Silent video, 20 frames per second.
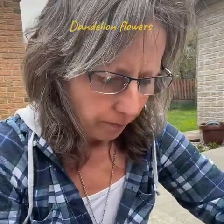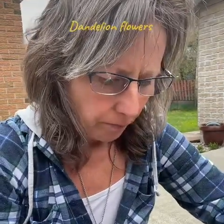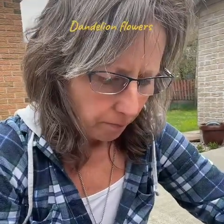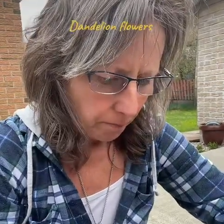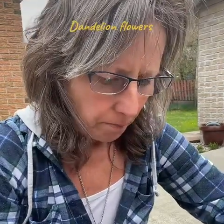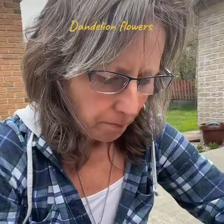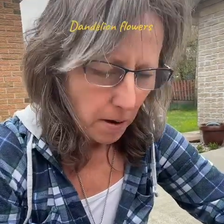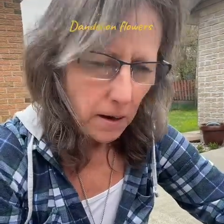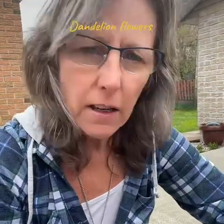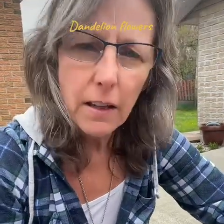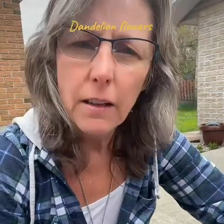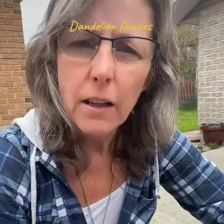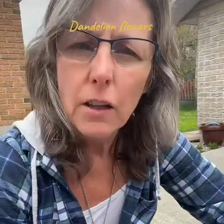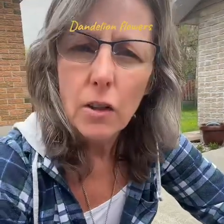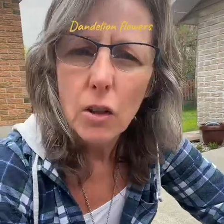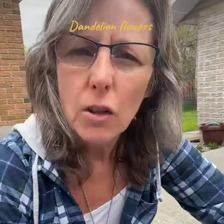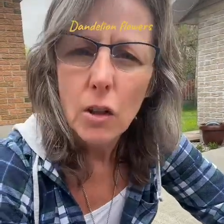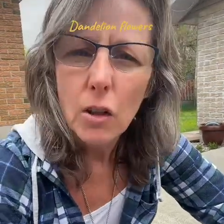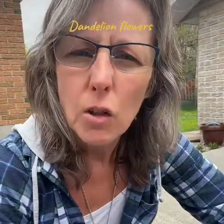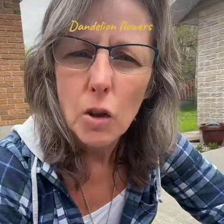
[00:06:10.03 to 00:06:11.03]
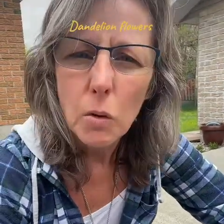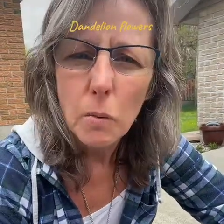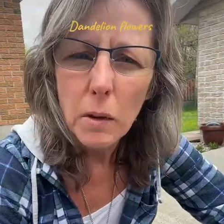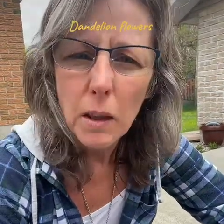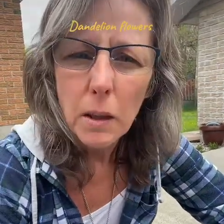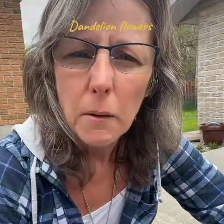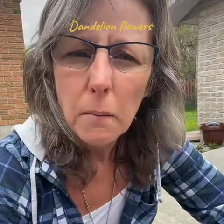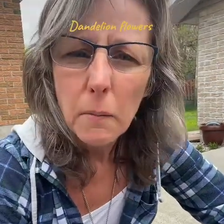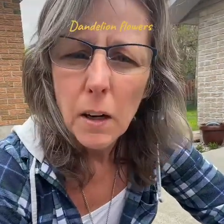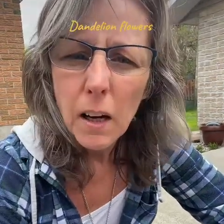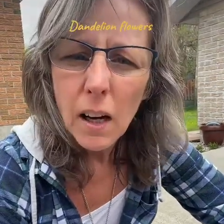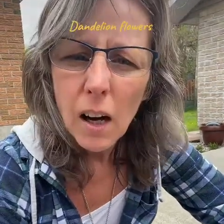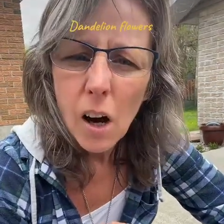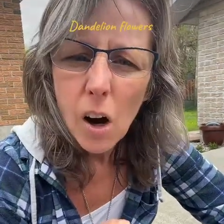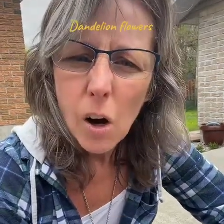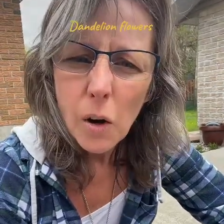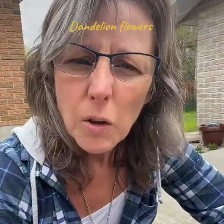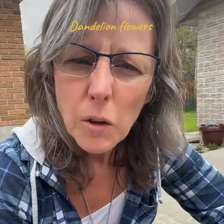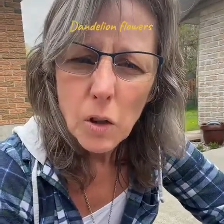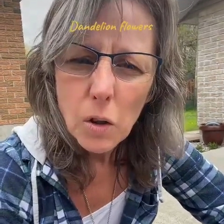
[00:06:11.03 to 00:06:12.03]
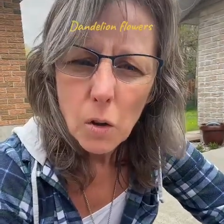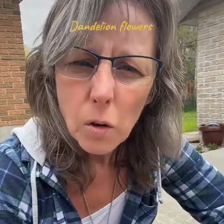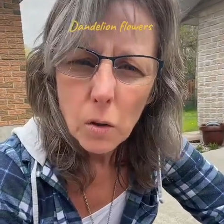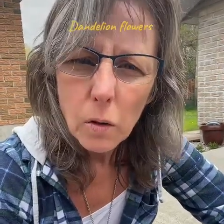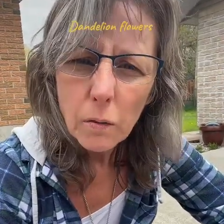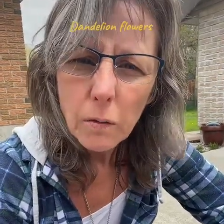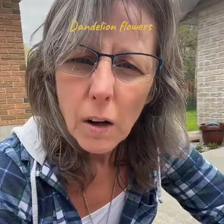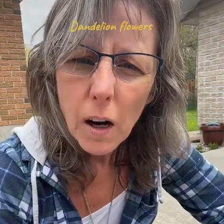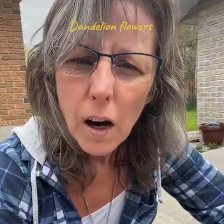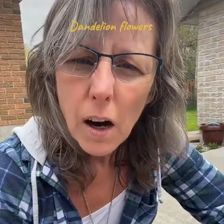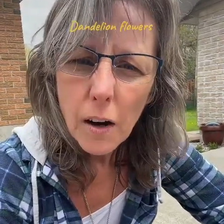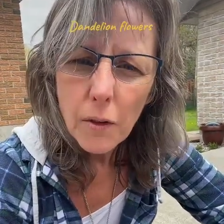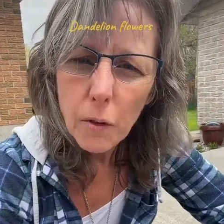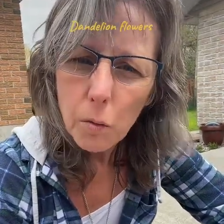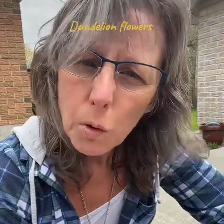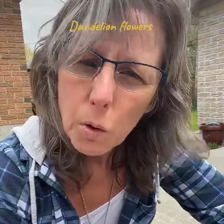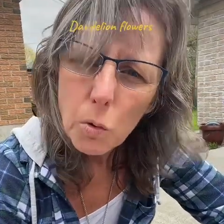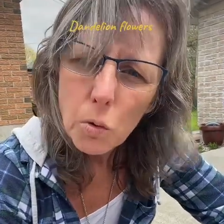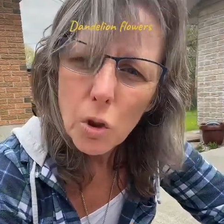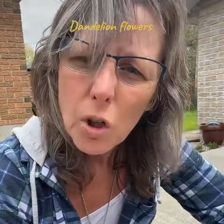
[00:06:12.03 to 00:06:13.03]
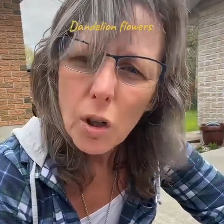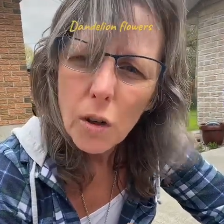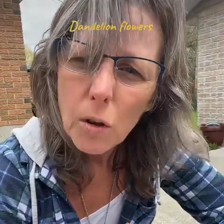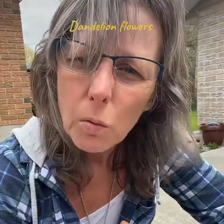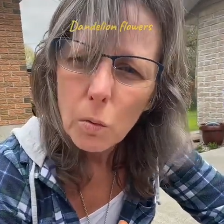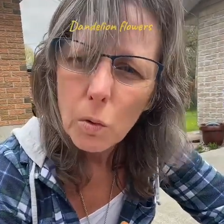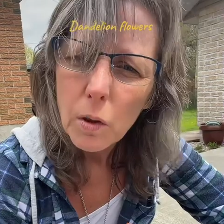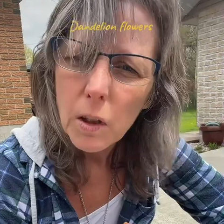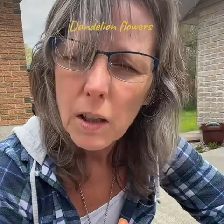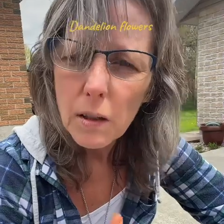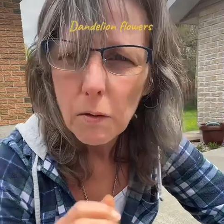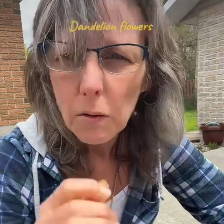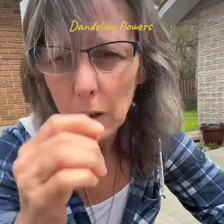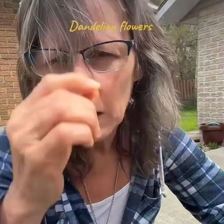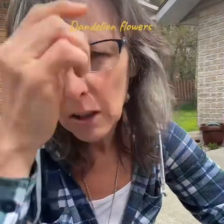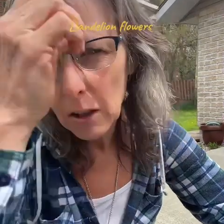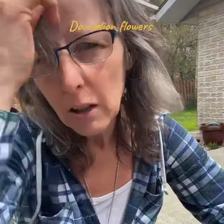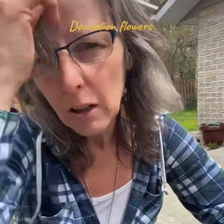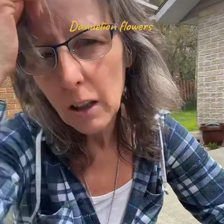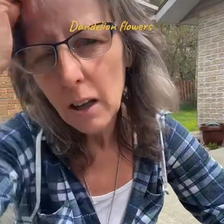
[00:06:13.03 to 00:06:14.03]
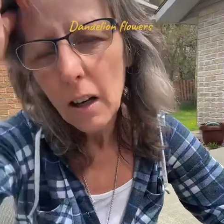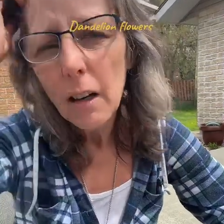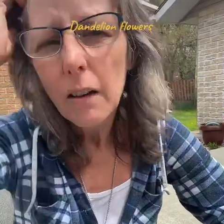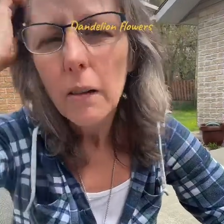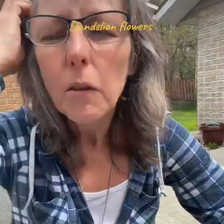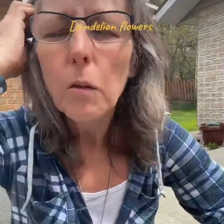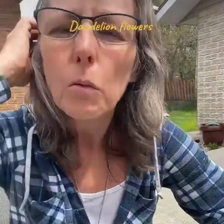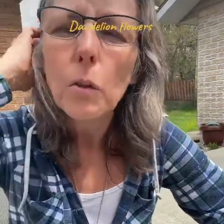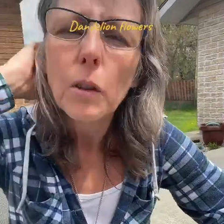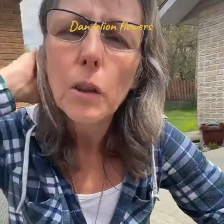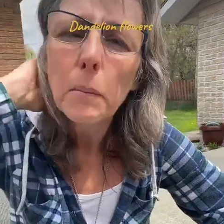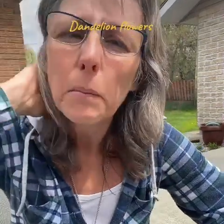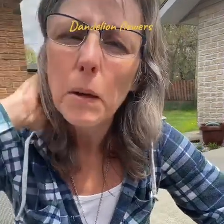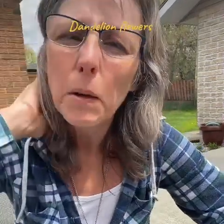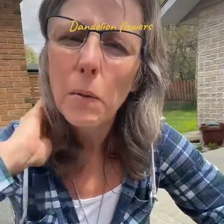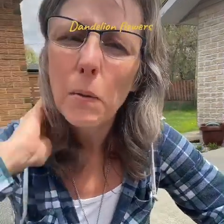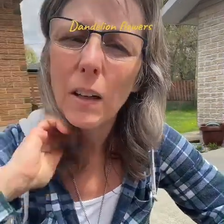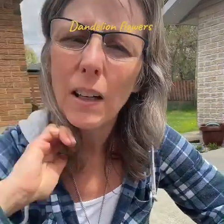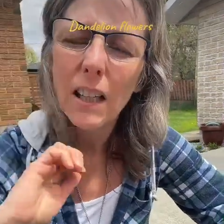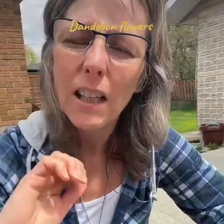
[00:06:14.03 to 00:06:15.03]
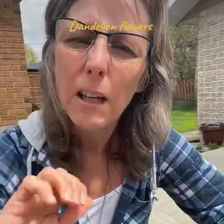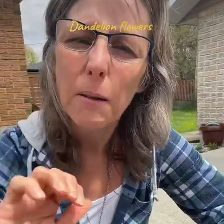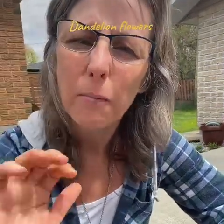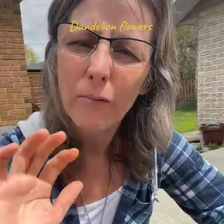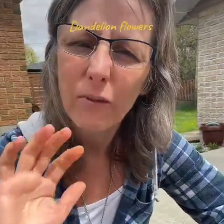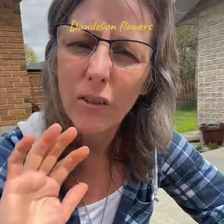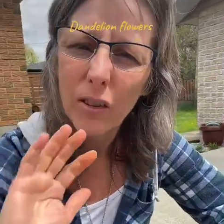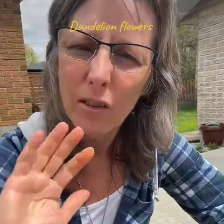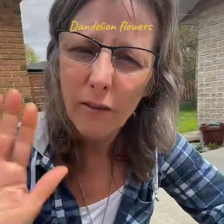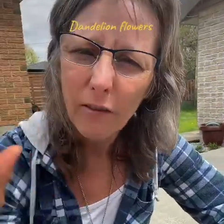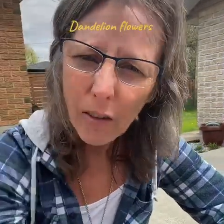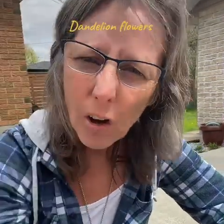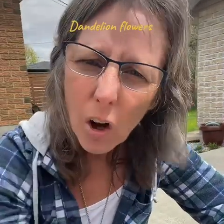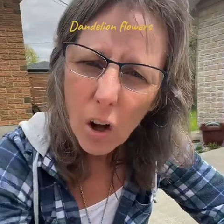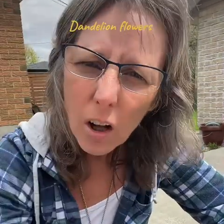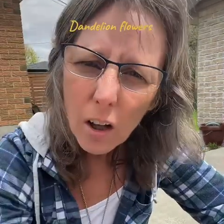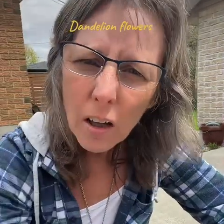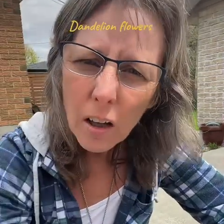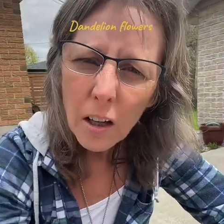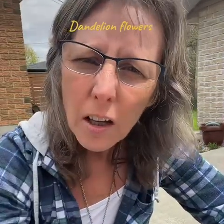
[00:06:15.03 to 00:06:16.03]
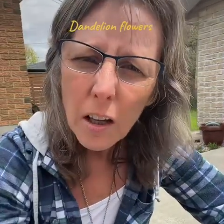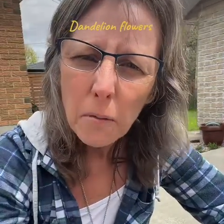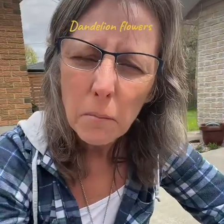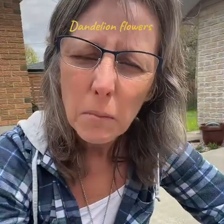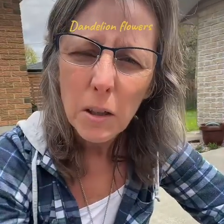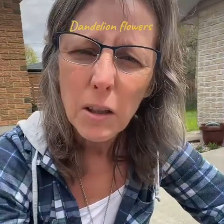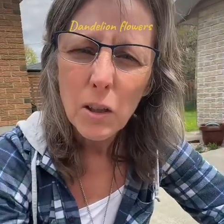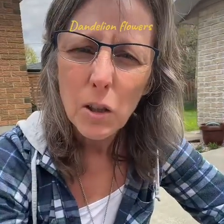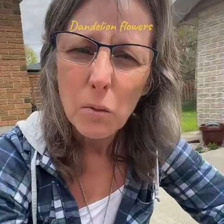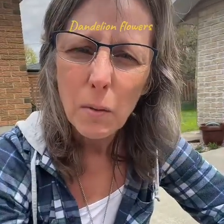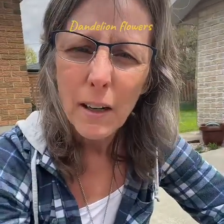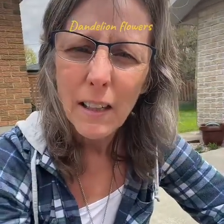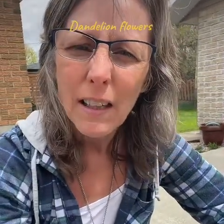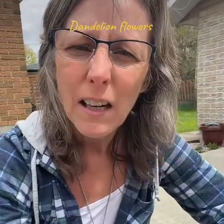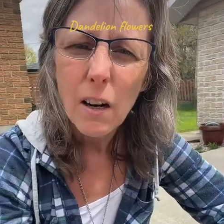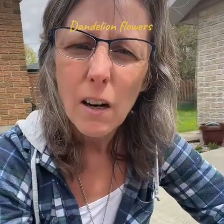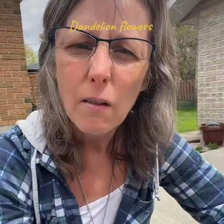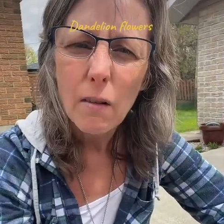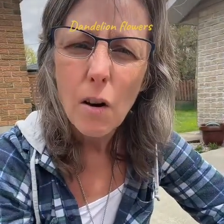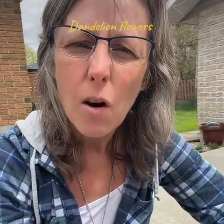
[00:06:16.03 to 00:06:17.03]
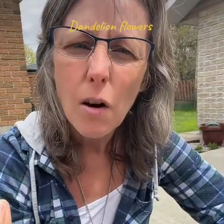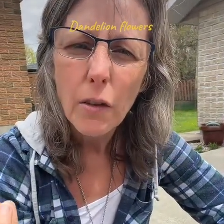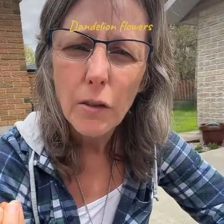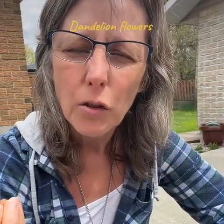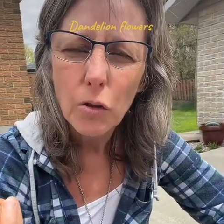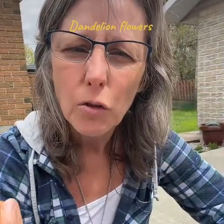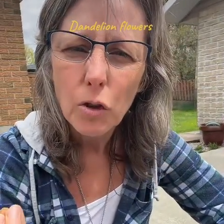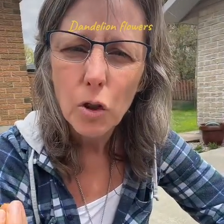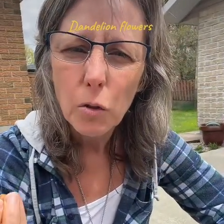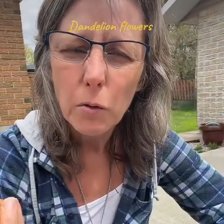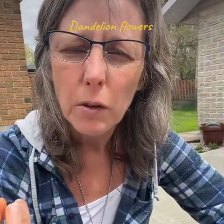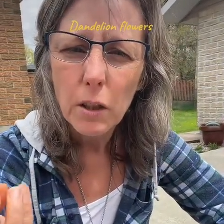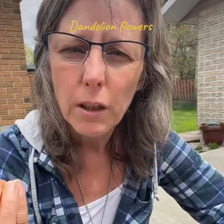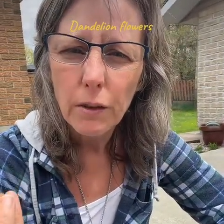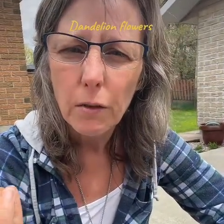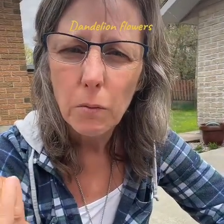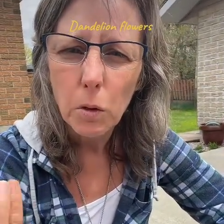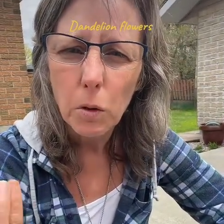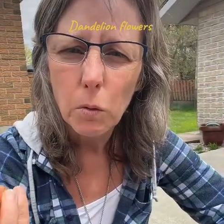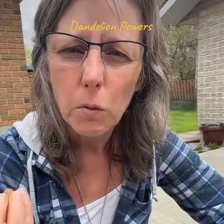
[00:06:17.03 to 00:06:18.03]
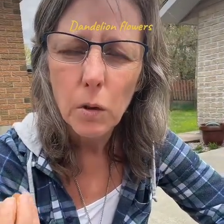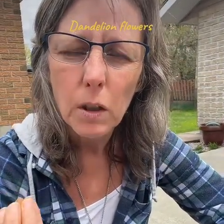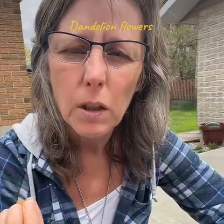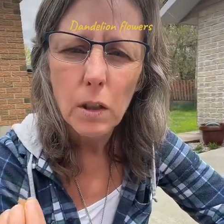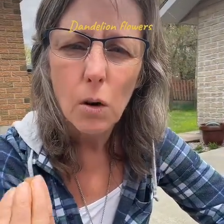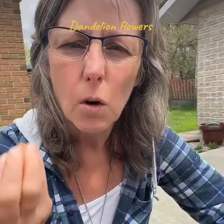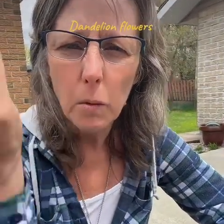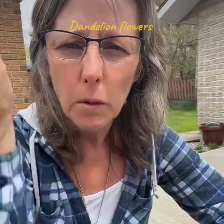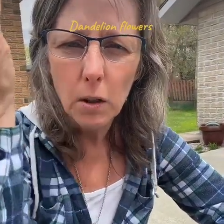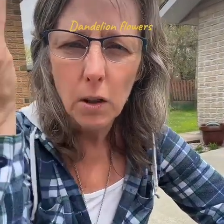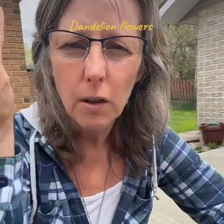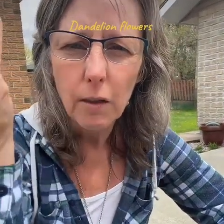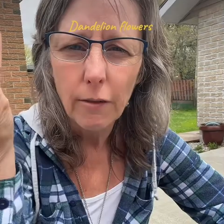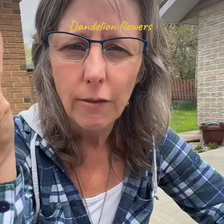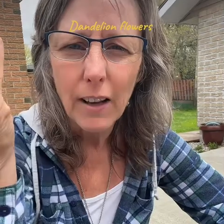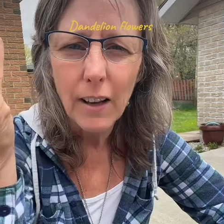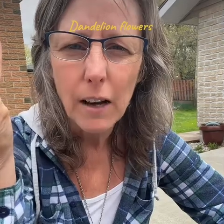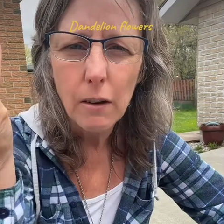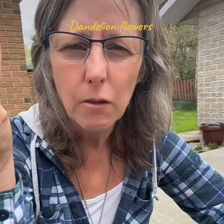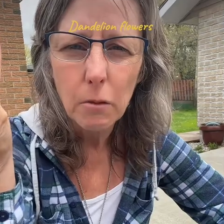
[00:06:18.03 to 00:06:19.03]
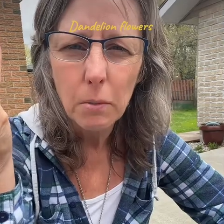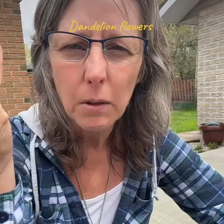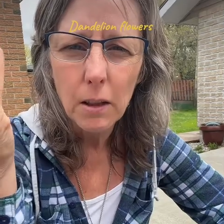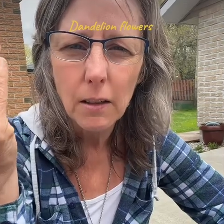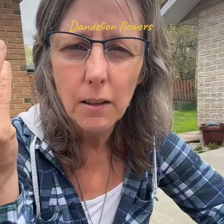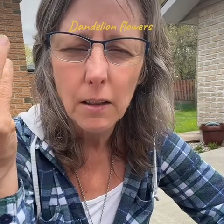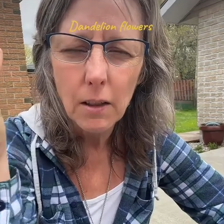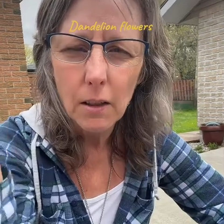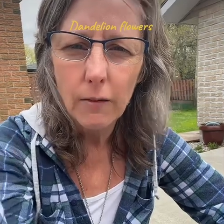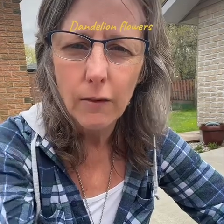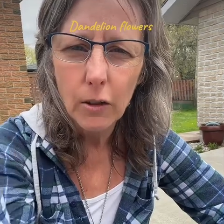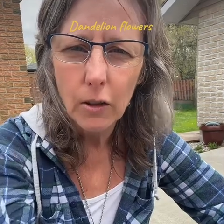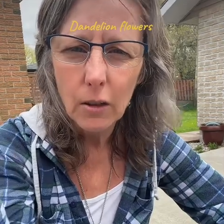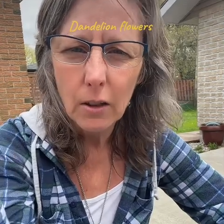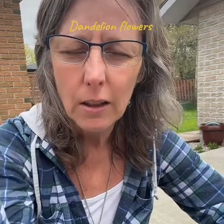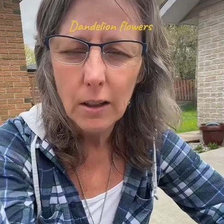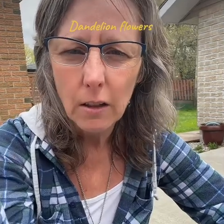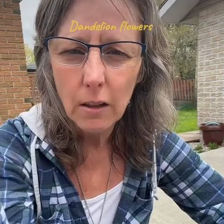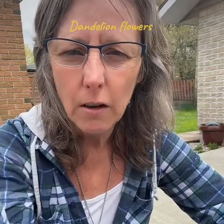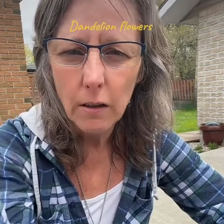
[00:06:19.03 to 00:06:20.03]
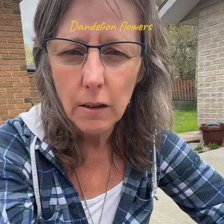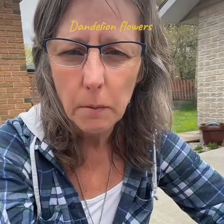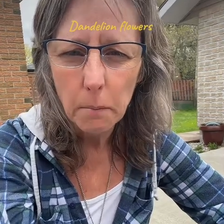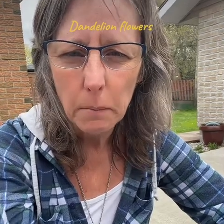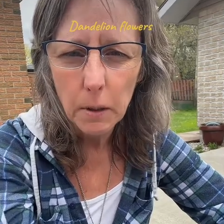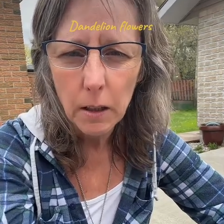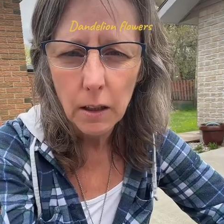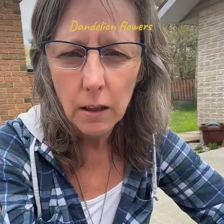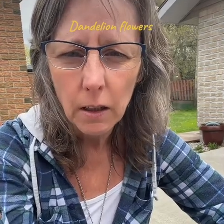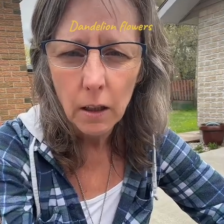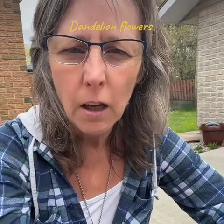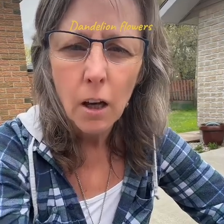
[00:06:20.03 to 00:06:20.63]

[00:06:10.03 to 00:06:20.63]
Many things you can do with them. Also, the root. The root is really good. The root you may want to keep for the fall because right now all the nutrients from the root is going to the flower because it's firstly starting to bud.